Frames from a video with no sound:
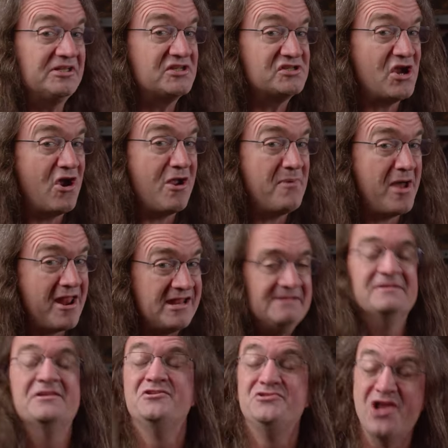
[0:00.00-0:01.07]
guitar body,
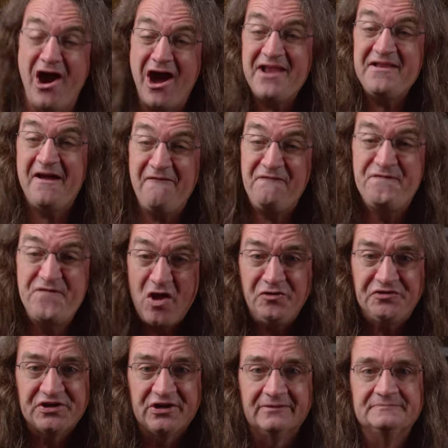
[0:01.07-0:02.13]
not a
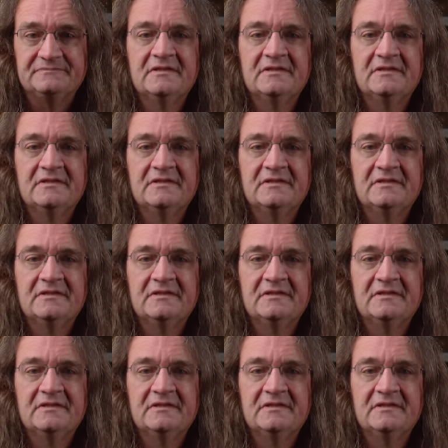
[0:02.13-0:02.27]
filter.